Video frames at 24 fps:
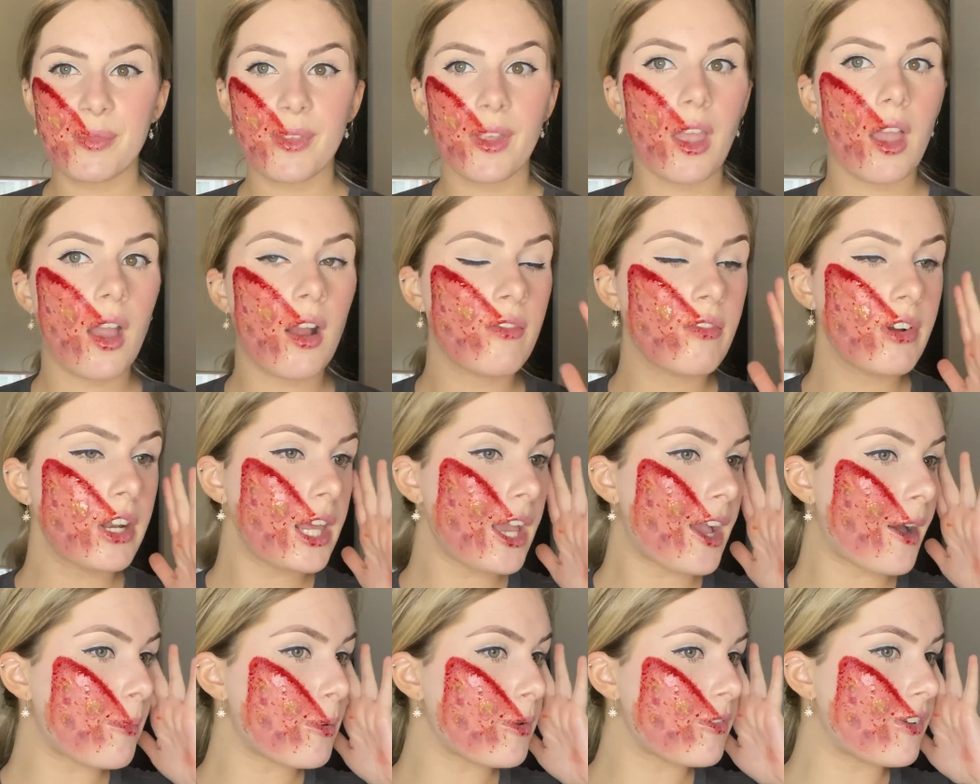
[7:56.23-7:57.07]
I'm really
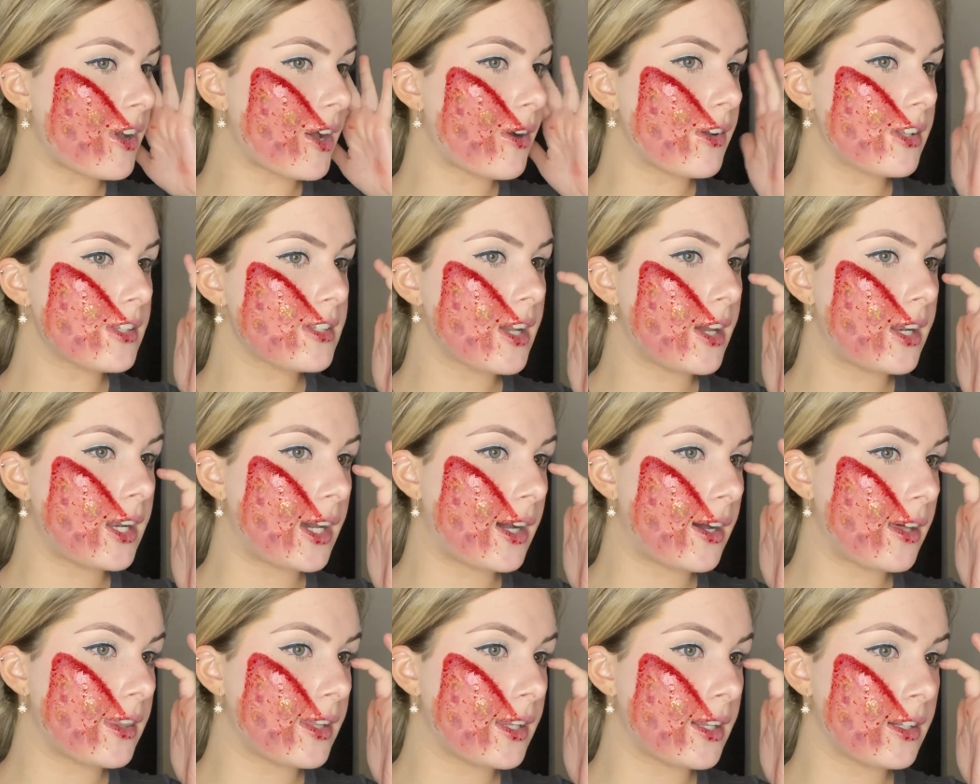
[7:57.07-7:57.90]
happy with how it turned
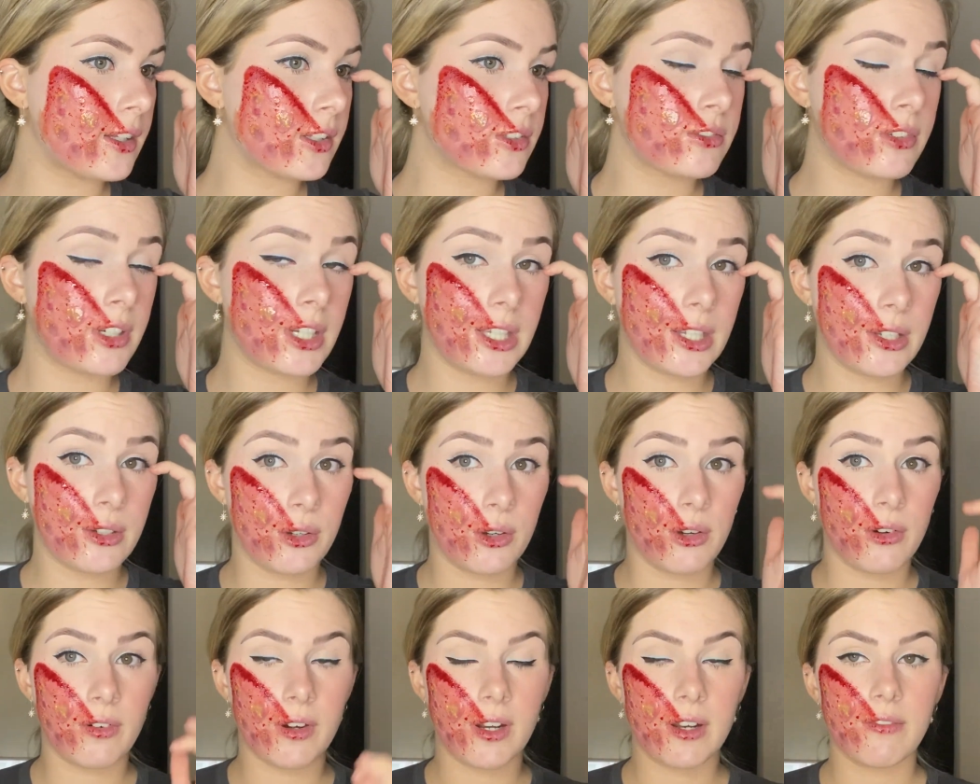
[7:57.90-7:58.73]
out. I think it looks really
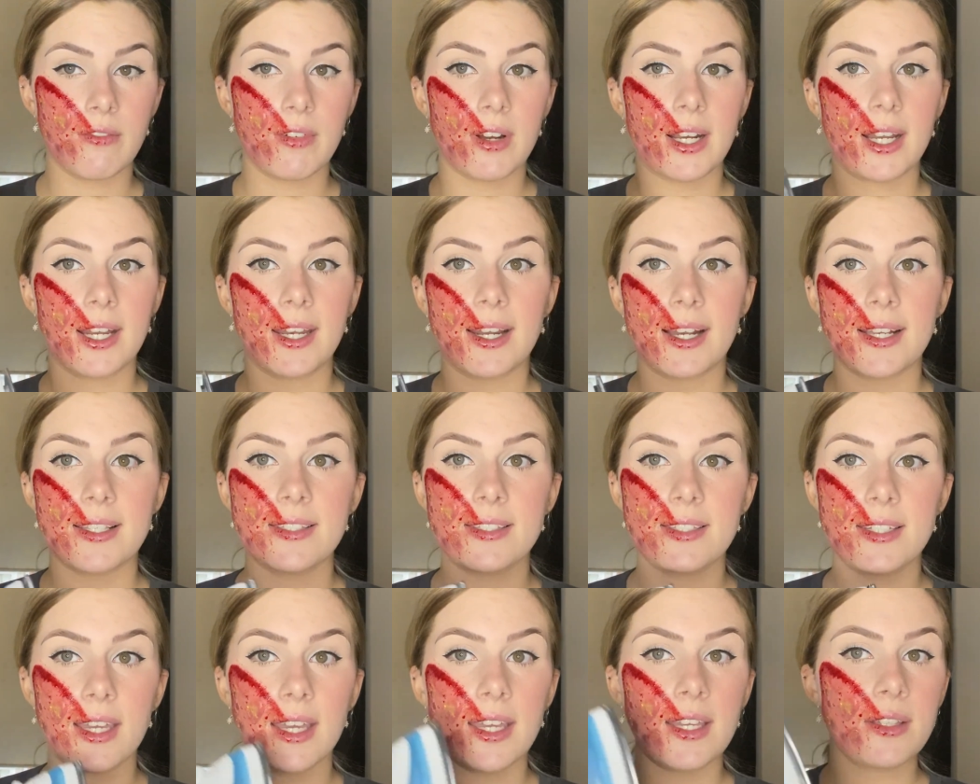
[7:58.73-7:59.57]
gory and really
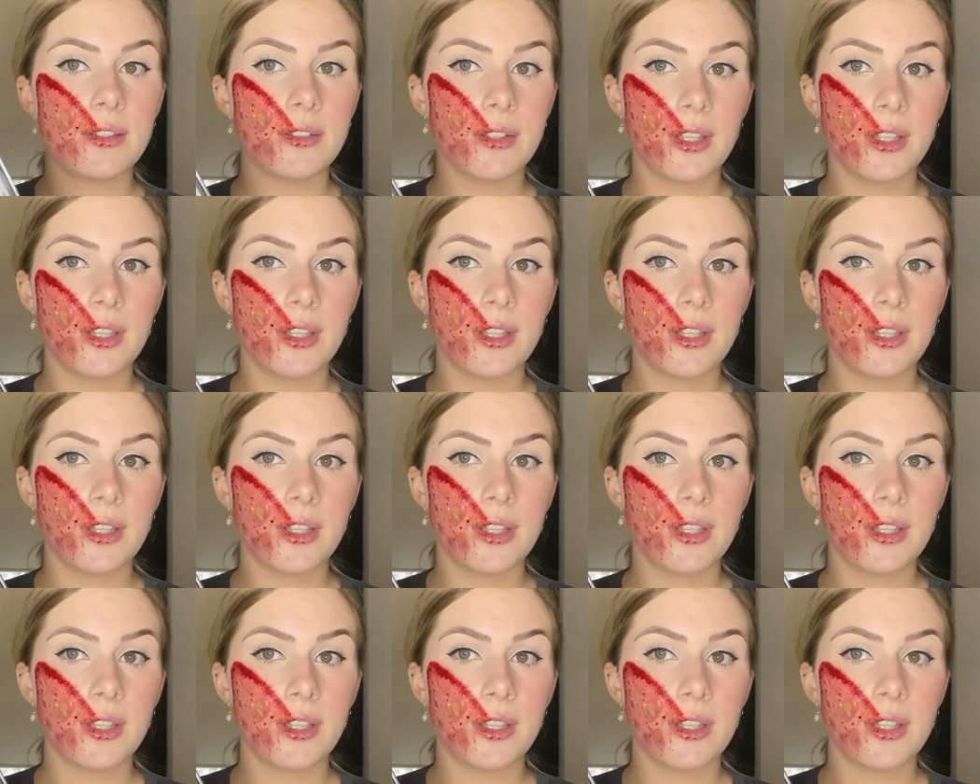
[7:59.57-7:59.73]
nasty.